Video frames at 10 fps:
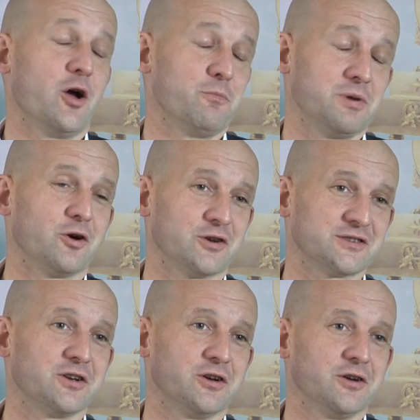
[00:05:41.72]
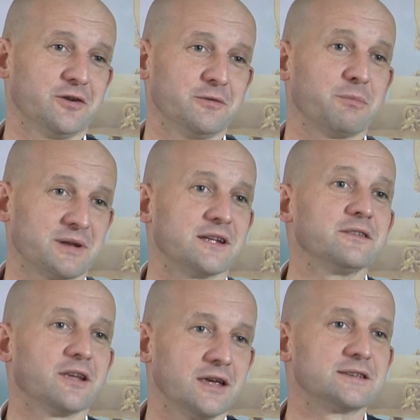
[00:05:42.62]
Because the
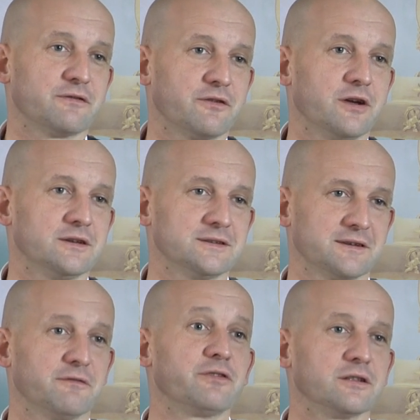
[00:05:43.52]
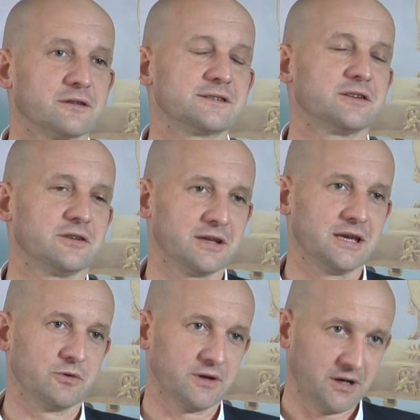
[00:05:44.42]
placenta filters the
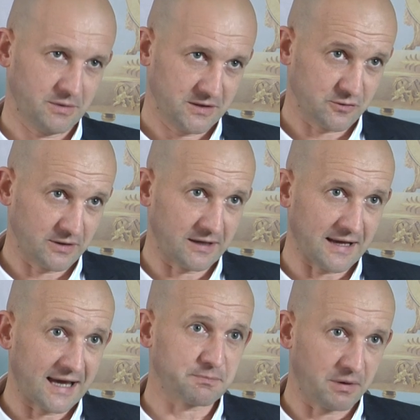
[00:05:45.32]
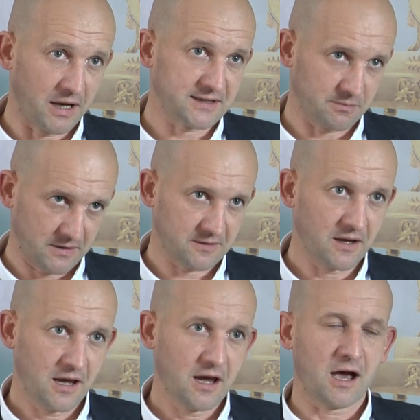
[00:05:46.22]
chemotherapy. So that explains a bit
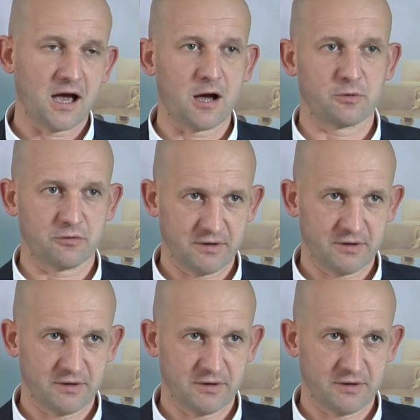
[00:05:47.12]
our